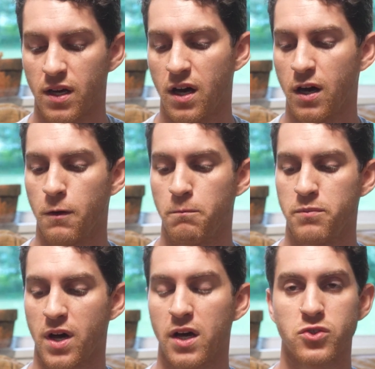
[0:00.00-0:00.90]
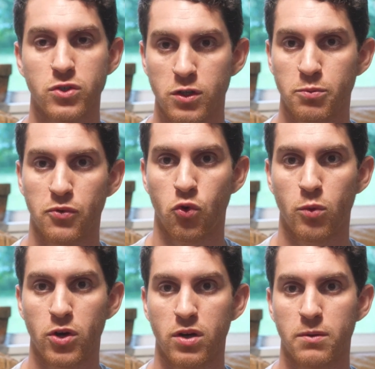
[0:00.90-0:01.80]
Also a good
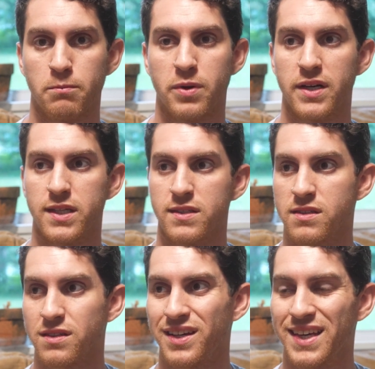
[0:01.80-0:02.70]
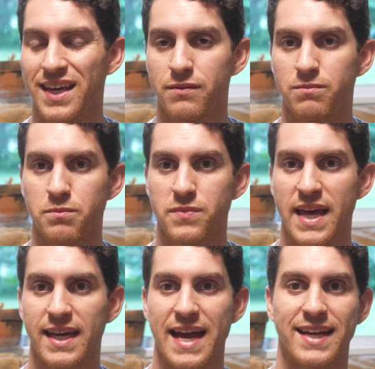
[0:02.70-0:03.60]
performer, but again,
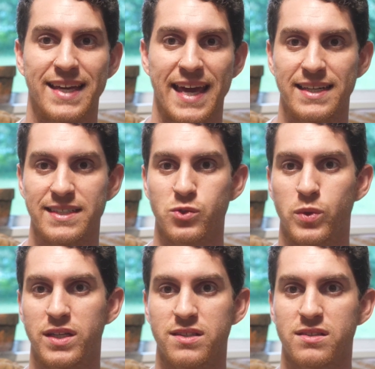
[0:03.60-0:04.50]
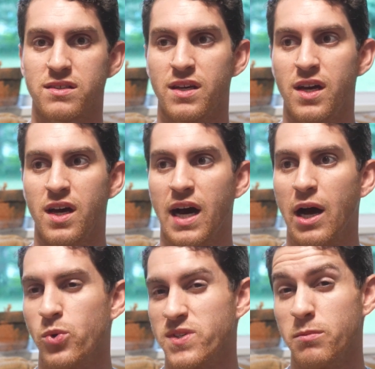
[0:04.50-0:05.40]
that kind of candied sweetness I
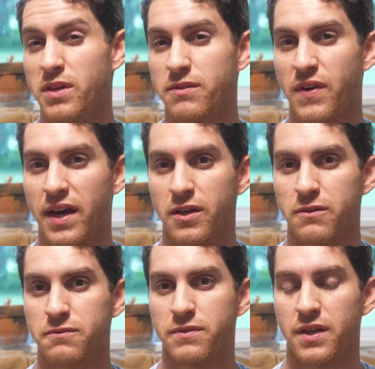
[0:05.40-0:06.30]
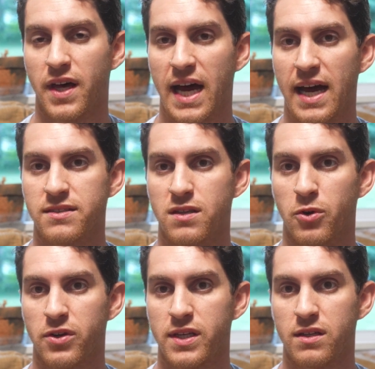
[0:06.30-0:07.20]
wasn't a big fan of in the high
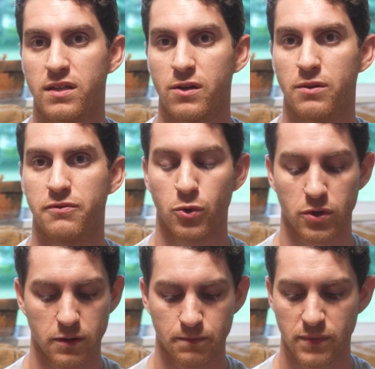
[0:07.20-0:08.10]
summer heat here in Florida.